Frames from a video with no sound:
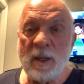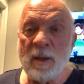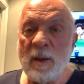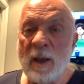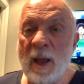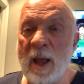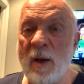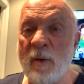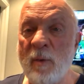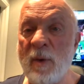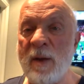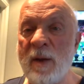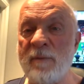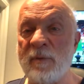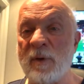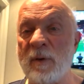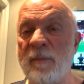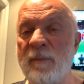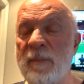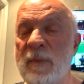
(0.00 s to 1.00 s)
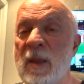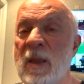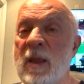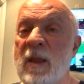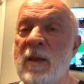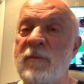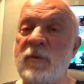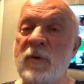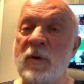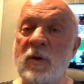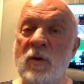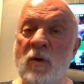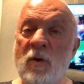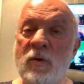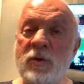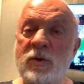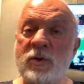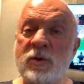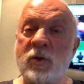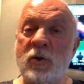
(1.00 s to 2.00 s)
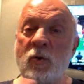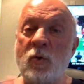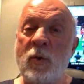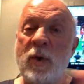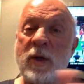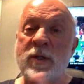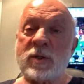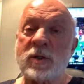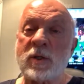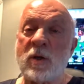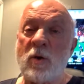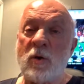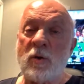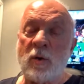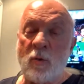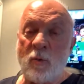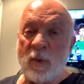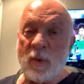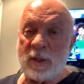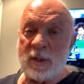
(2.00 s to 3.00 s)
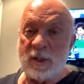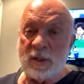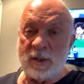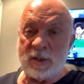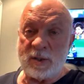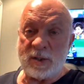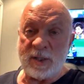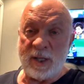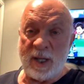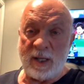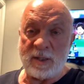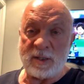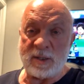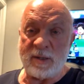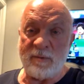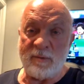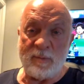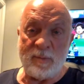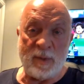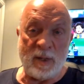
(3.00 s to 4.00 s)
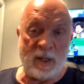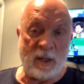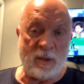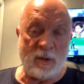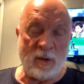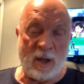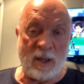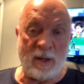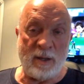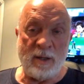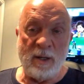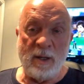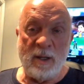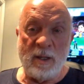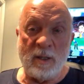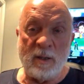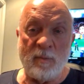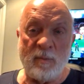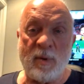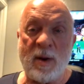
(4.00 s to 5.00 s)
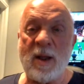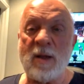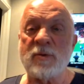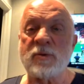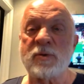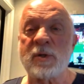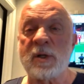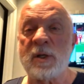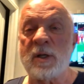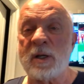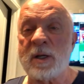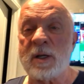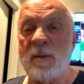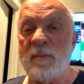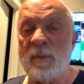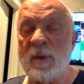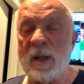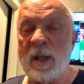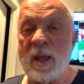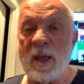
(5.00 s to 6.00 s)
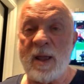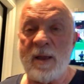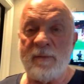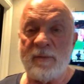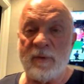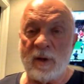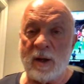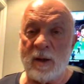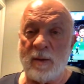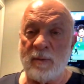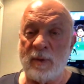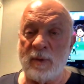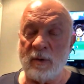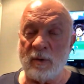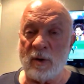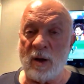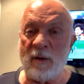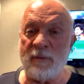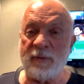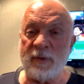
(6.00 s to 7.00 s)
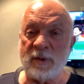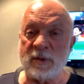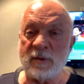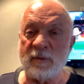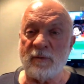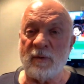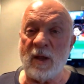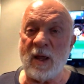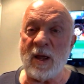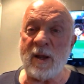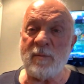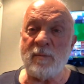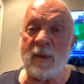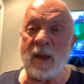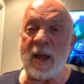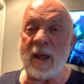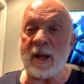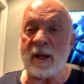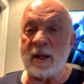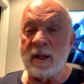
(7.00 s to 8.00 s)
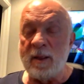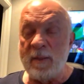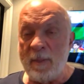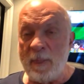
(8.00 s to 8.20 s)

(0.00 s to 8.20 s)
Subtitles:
However, if you notice 2 weeks ago, they went to the Saints. Everybody thought the Browns are going to come alive. They got their offensive line back.